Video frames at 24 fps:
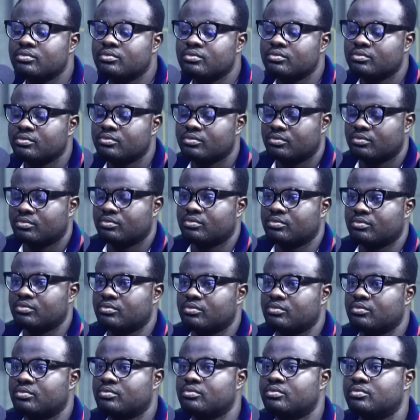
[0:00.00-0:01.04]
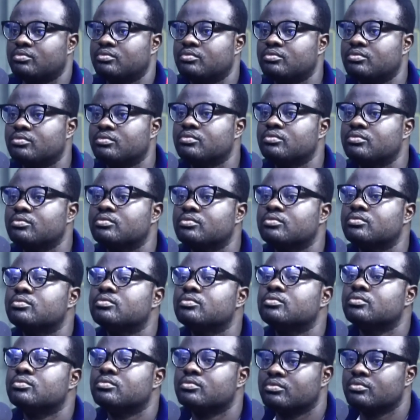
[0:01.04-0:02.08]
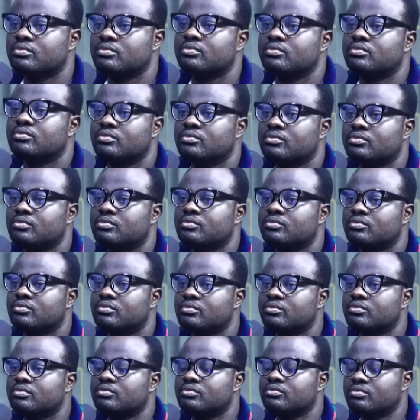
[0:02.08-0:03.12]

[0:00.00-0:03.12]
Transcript: (not speaking)